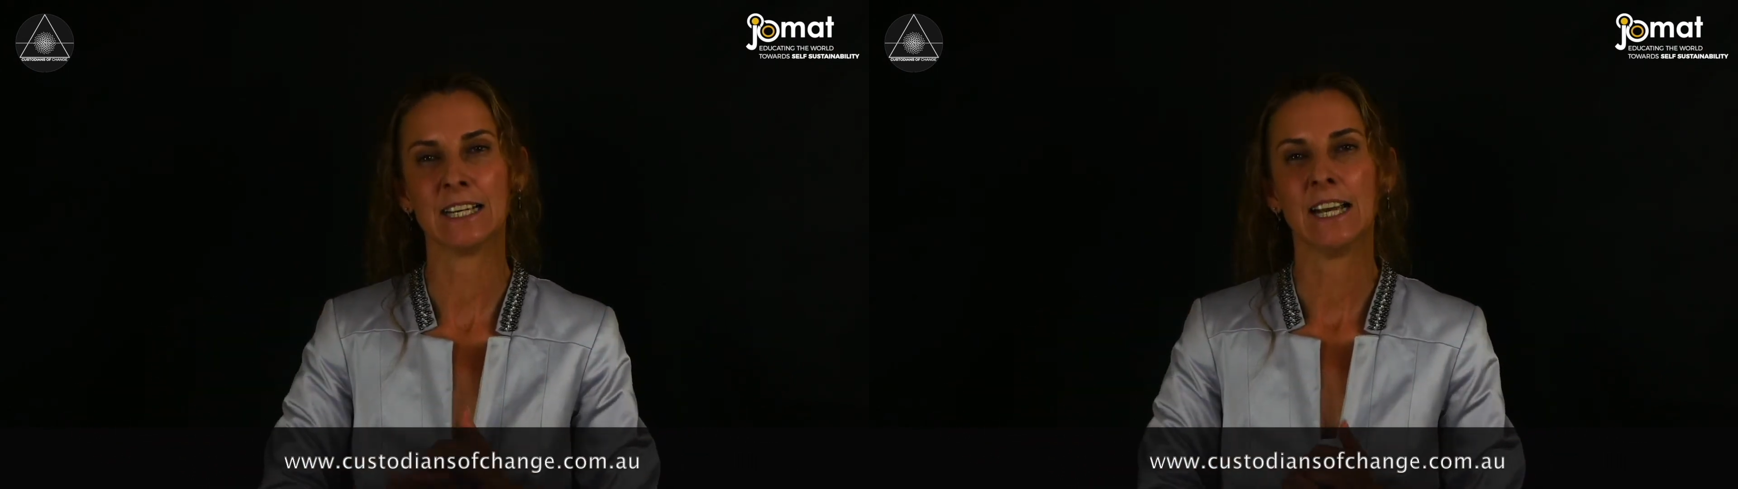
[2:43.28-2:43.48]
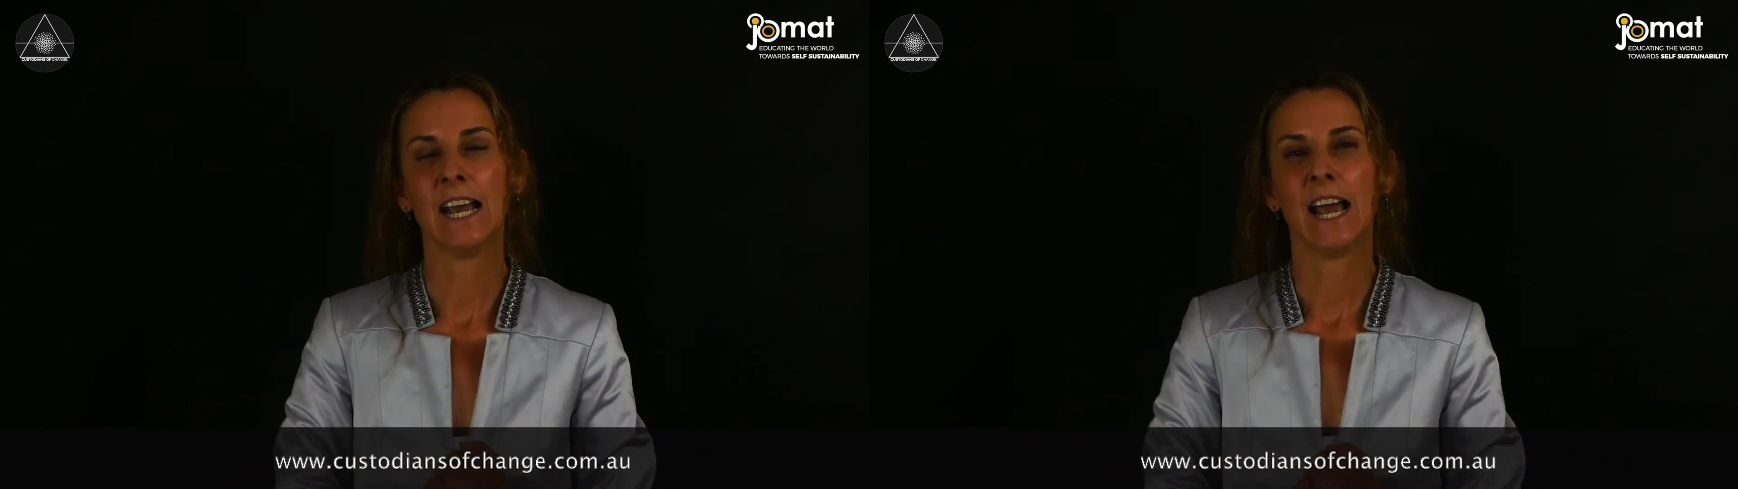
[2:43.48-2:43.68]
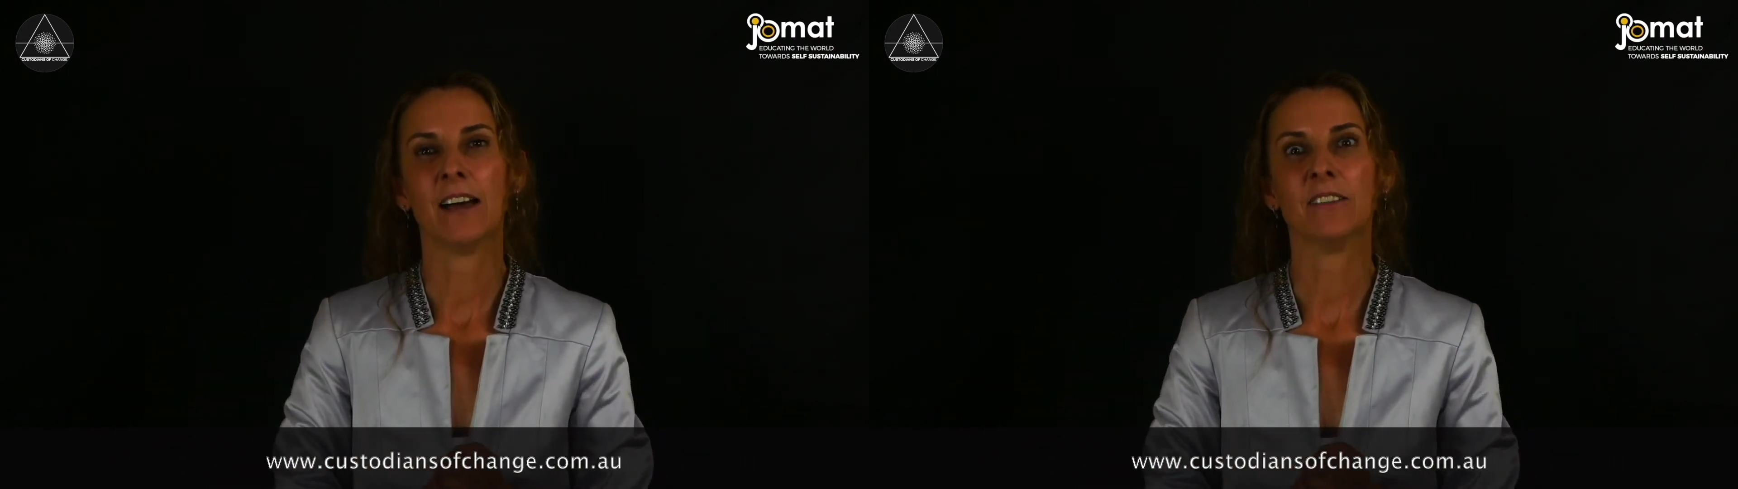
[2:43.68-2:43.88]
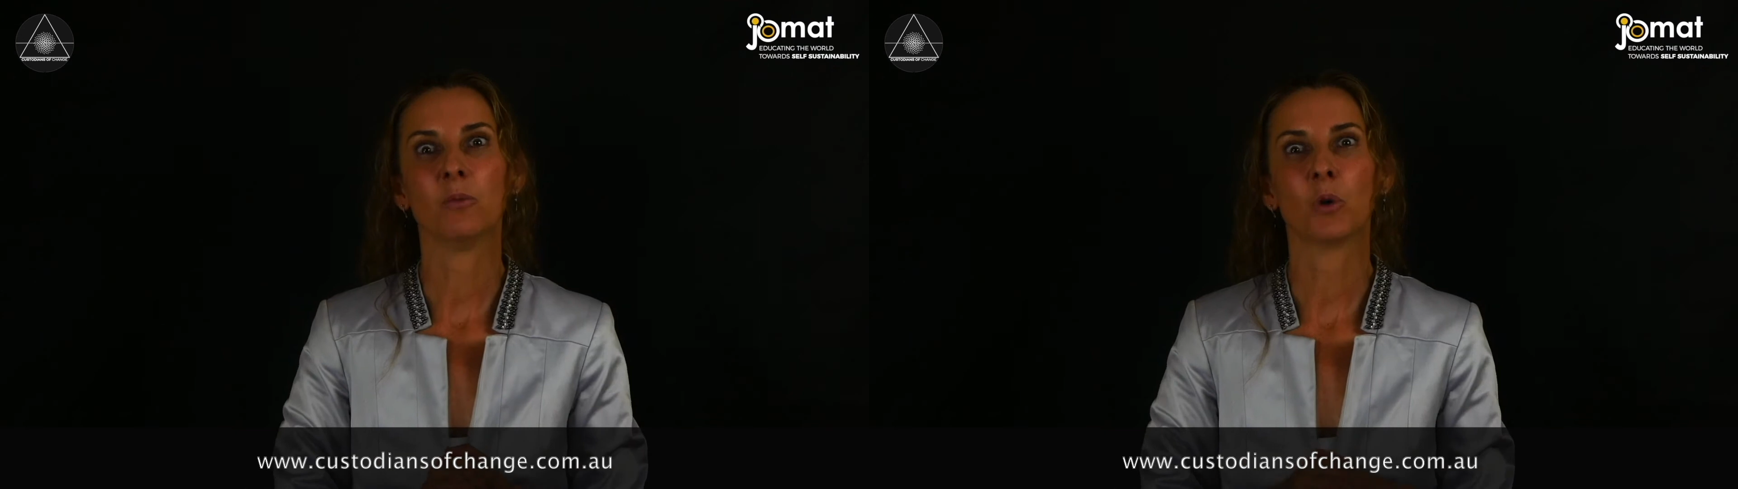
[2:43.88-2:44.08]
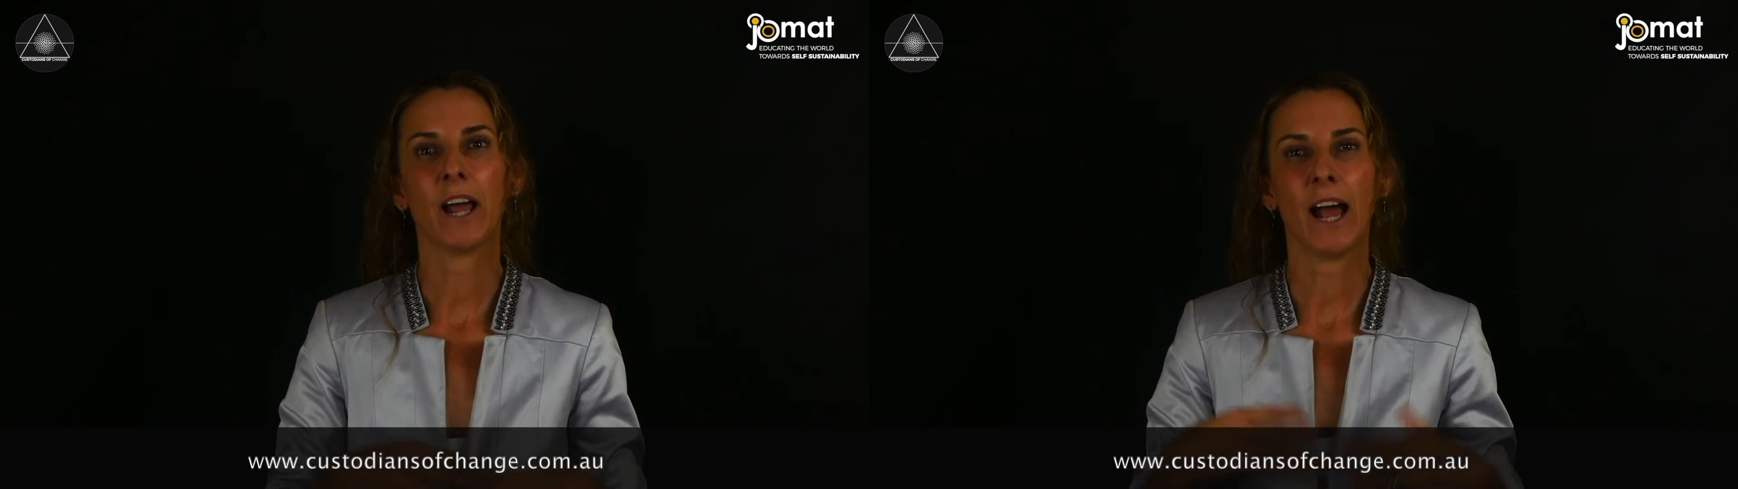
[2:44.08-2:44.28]
And then
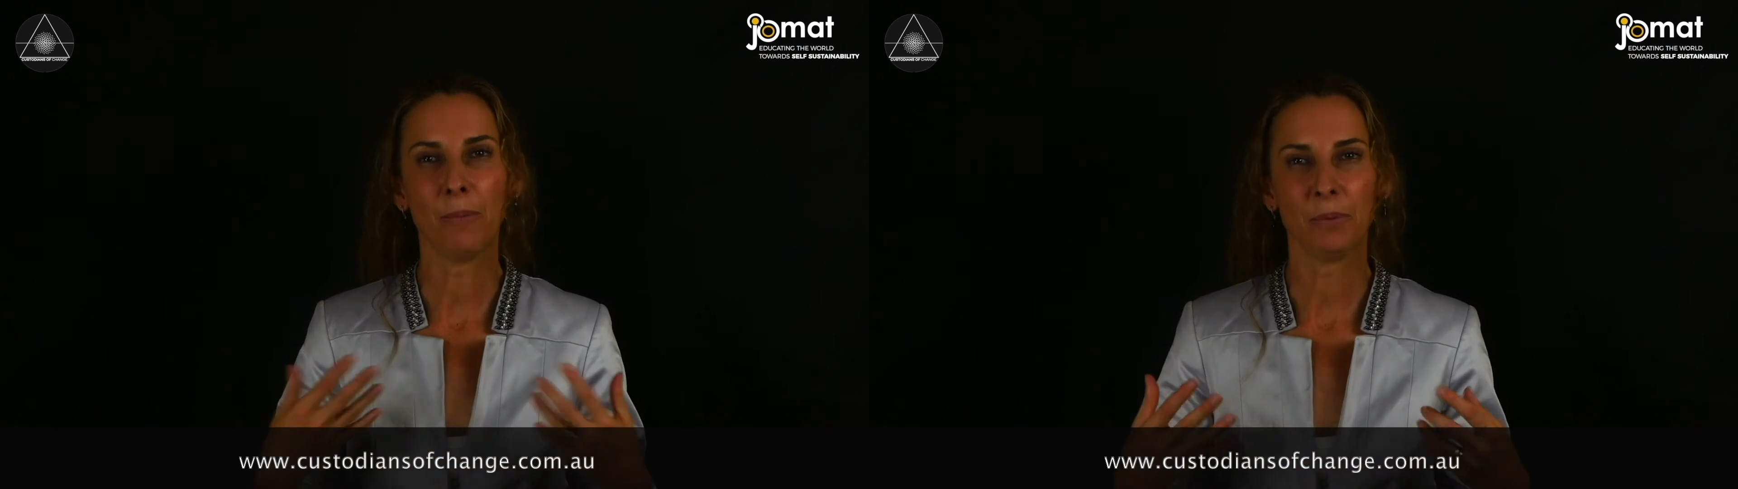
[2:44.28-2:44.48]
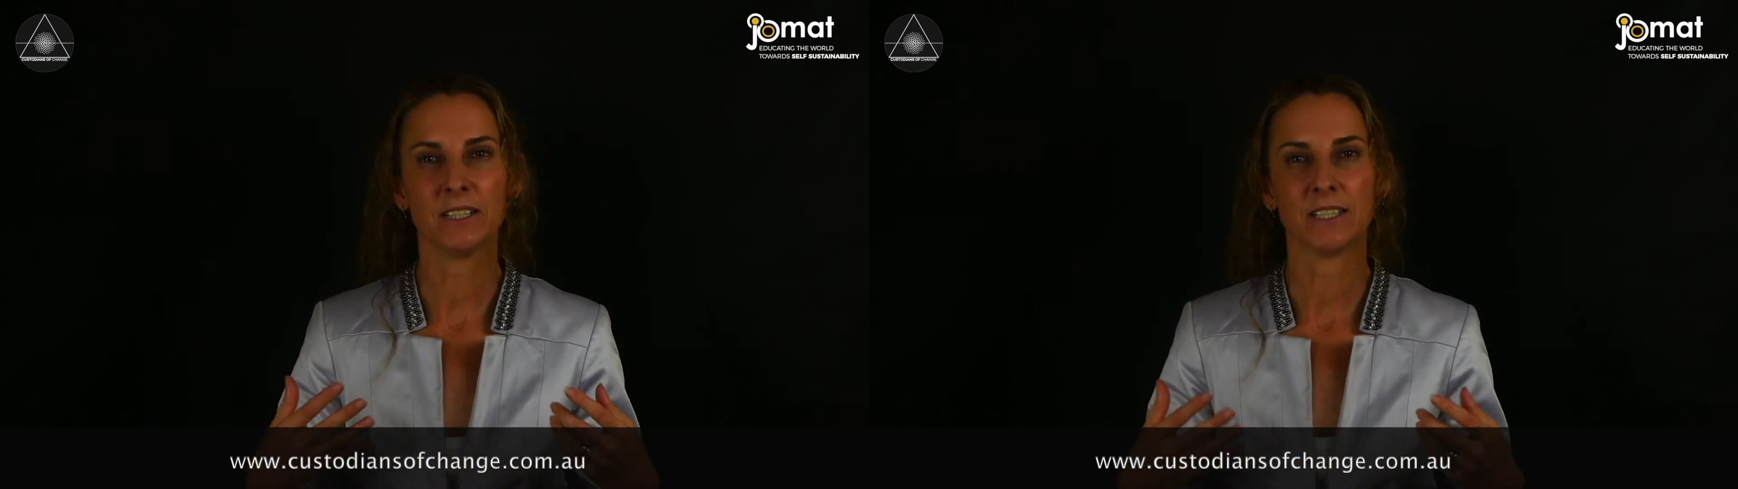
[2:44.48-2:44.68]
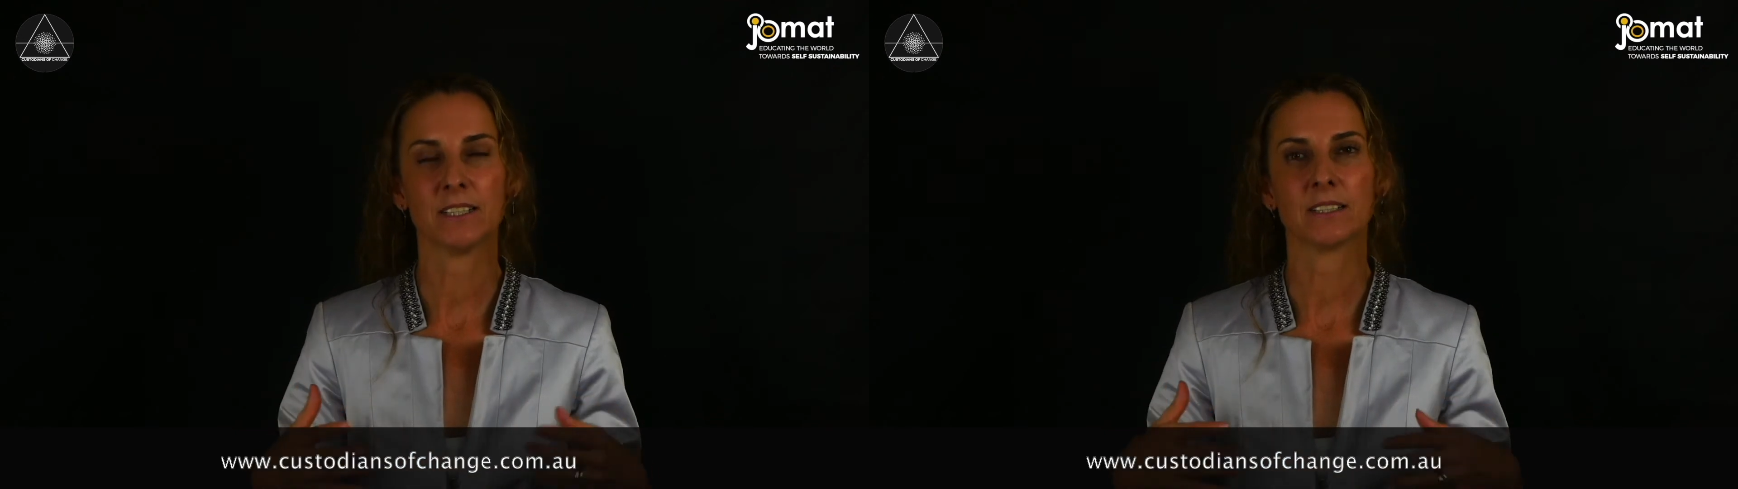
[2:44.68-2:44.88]
what happened is